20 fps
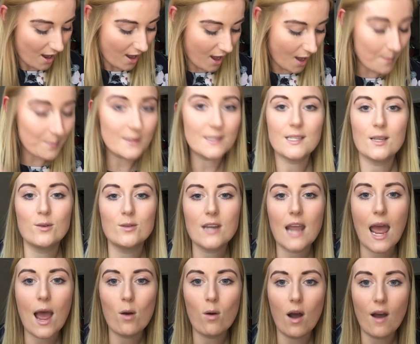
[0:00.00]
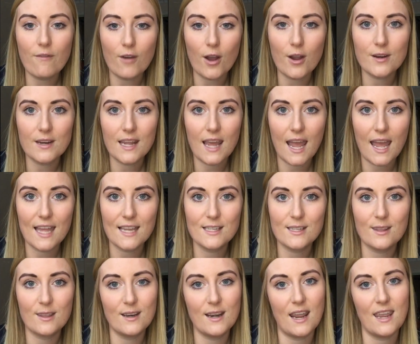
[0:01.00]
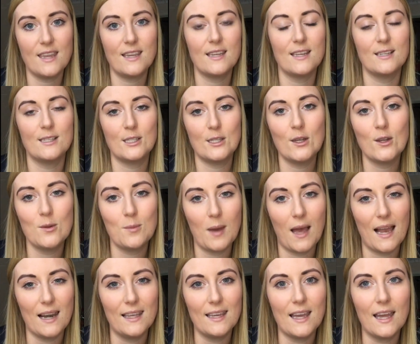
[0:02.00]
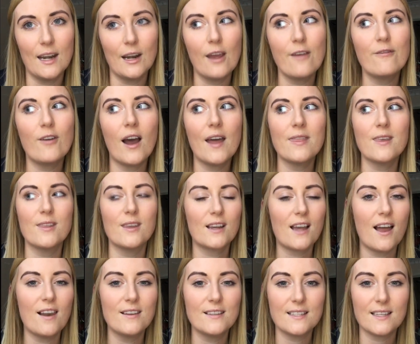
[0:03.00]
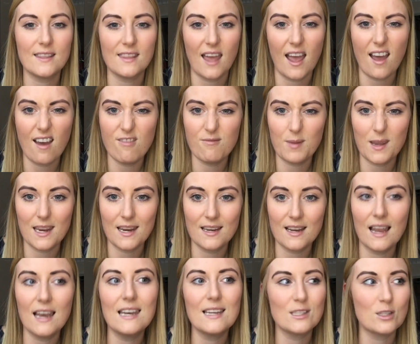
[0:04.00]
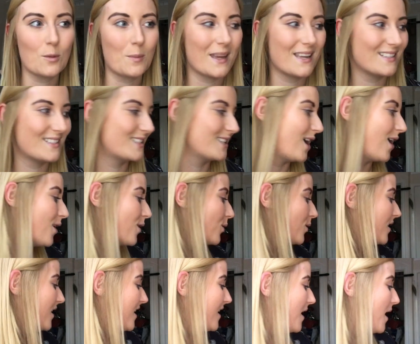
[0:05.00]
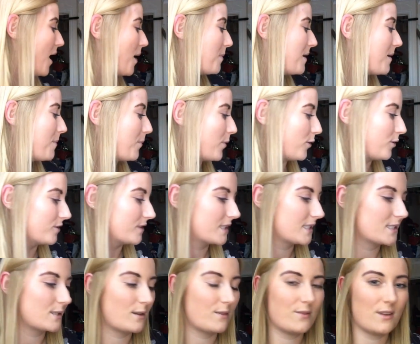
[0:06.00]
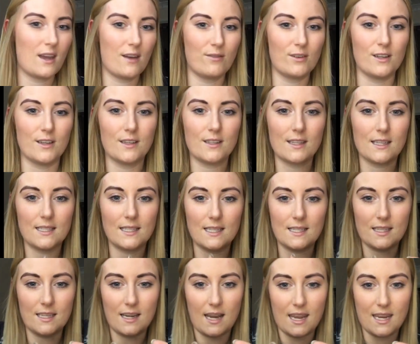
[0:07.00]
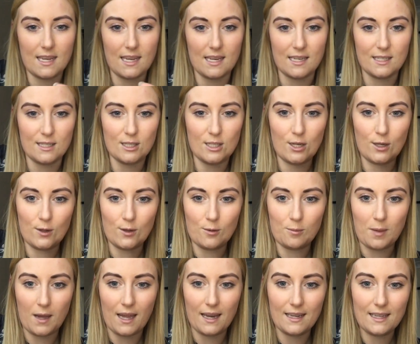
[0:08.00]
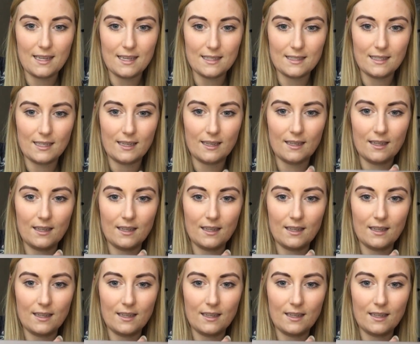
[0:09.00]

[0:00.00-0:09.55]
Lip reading: Up until now, I've only had the Naked 2 palette, and I find that the colours in that have been a little bit dull, a bit boring. So if you have a look, this is the Naked 2 palette,